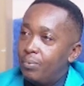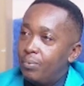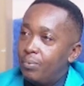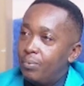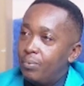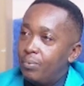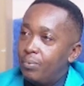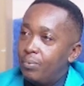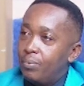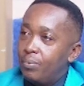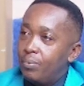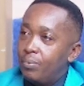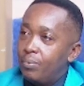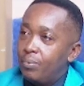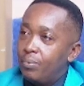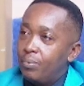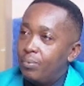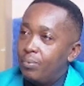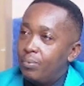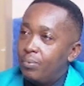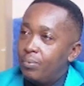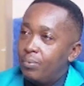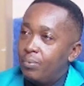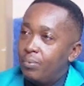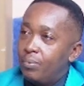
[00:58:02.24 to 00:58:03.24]

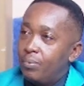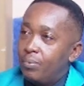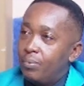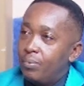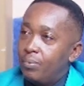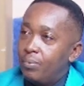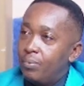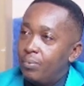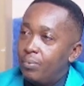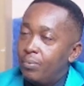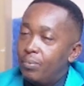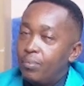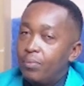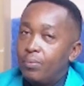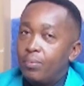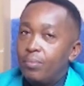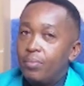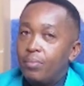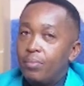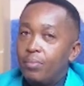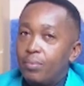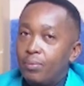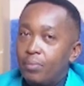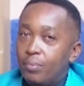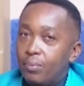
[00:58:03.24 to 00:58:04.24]

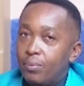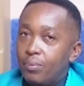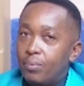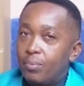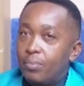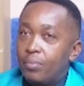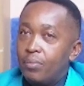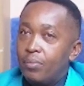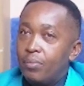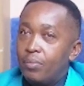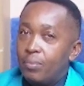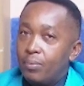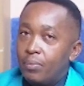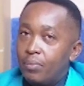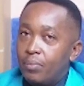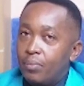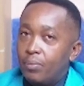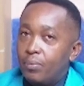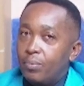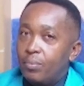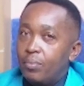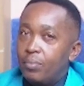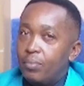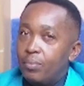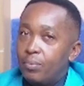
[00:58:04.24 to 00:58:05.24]

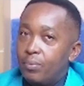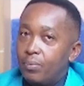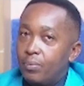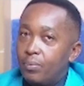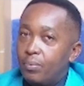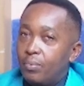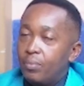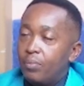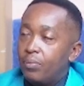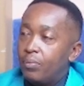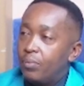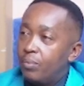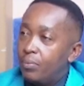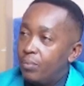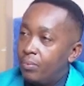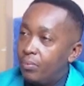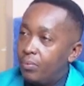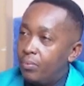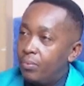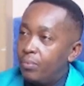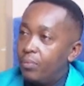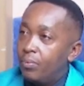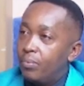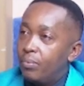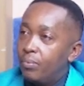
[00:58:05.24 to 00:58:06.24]

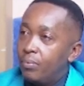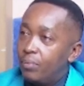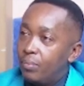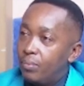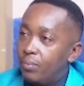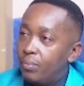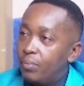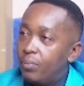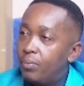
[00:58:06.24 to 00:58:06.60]
The person shown says nothing.